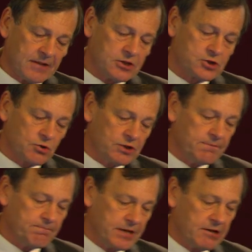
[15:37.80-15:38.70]
During the
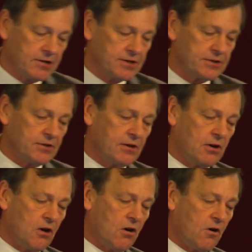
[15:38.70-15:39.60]
period
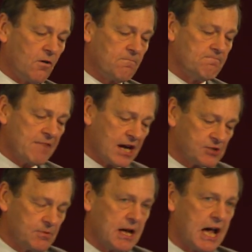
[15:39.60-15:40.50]
of
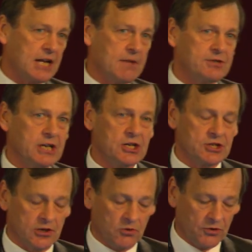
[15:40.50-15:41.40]
maximum
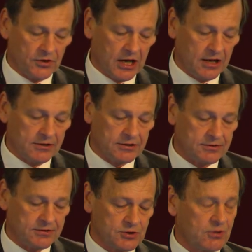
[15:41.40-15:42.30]
adaptation in Northern Ireland,
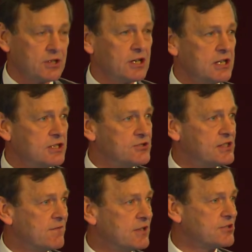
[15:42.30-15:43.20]
during the
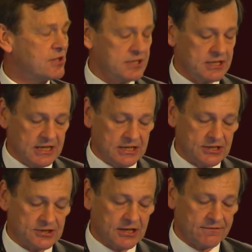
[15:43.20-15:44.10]
1970s and
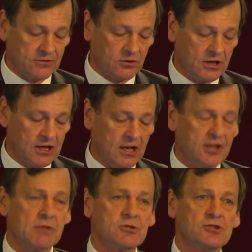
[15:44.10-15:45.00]
1980s, therefore,
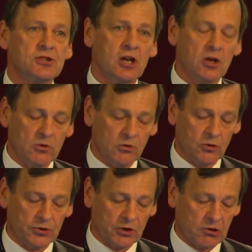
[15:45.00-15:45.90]
there was no
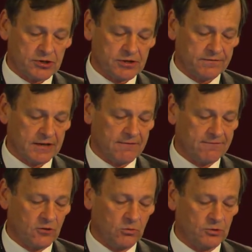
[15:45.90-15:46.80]
authoritative and
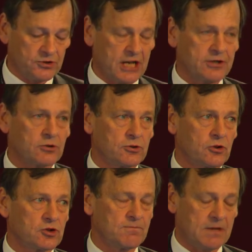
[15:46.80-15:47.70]
formal tactical
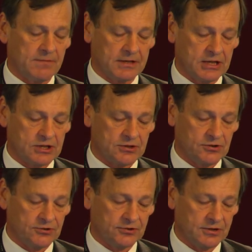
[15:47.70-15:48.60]
doctrine
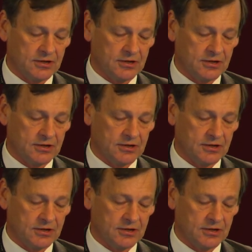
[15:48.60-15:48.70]
publications.